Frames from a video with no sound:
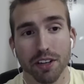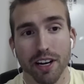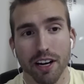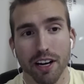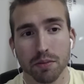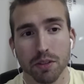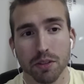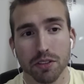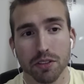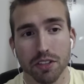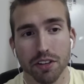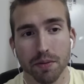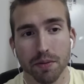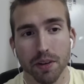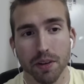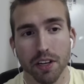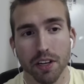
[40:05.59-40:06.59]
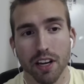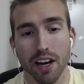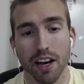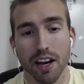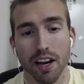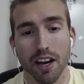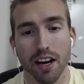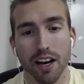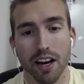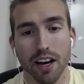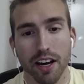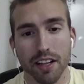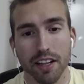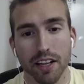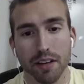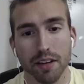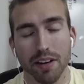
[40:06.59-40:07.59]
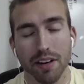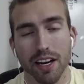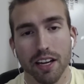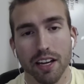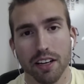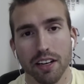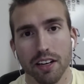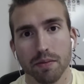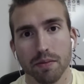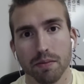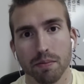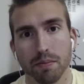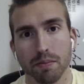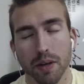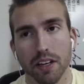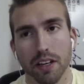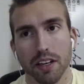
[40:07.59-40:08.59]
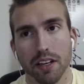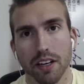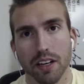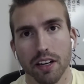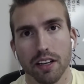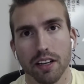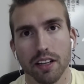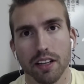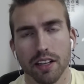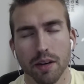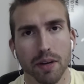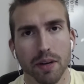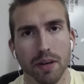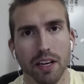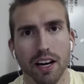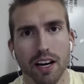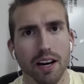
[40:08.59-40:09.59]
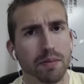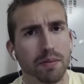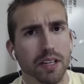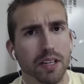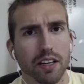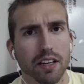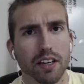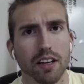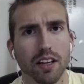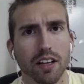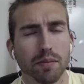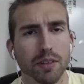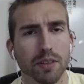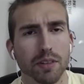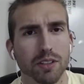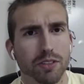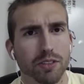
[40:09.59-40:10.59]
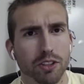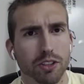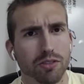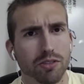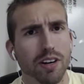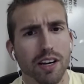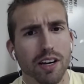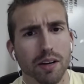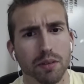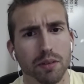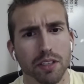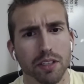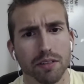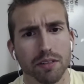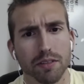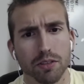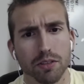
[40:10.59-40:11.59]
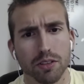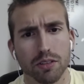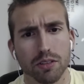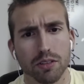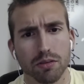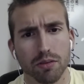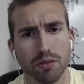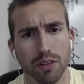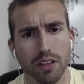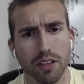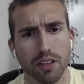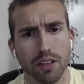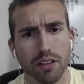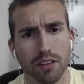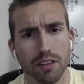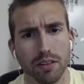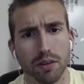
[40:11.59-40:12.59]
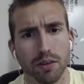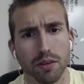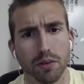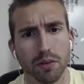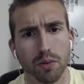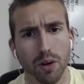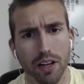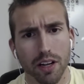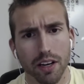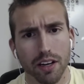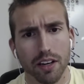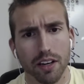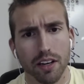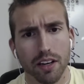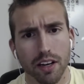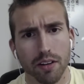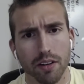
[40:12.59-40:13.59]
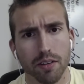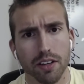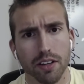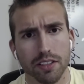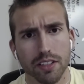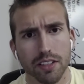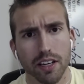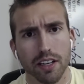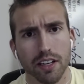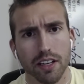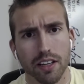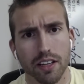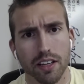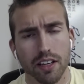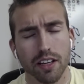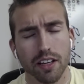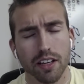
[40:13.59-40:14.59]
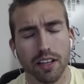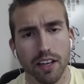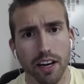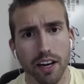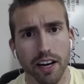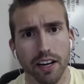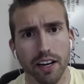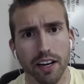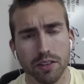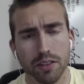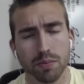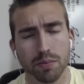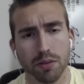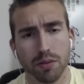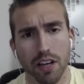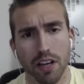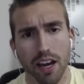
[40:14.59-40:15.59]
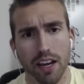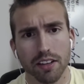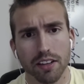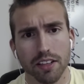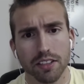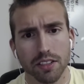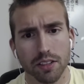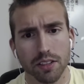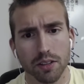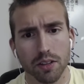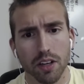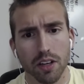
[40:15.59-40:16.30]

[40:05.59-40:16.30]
Cosmo's extremely good. They ended up they beat Optic in Columbus first round, I believe. It was 3-1, I want to say. Yeah, and it was pretty handily too.